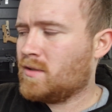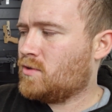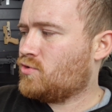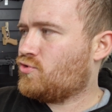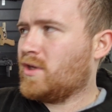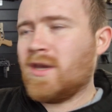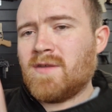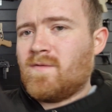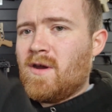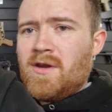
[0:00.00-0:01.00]
Trigger
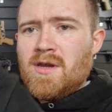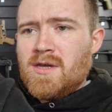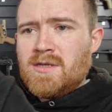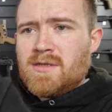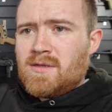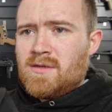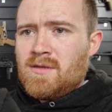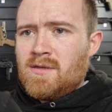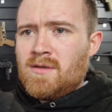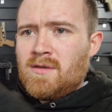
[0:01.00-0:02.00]
is very nice.
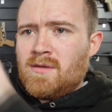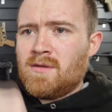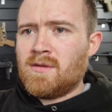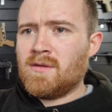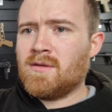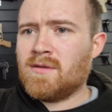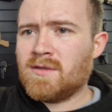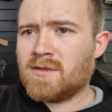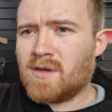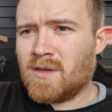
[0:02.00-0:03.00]

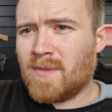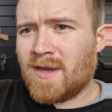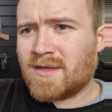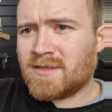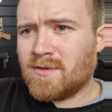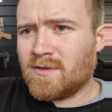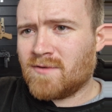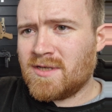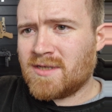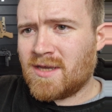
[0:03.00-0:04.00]
Let's cock it back, see where the
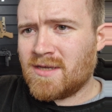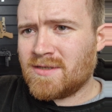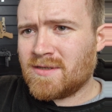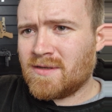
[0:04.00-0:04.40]
reset is.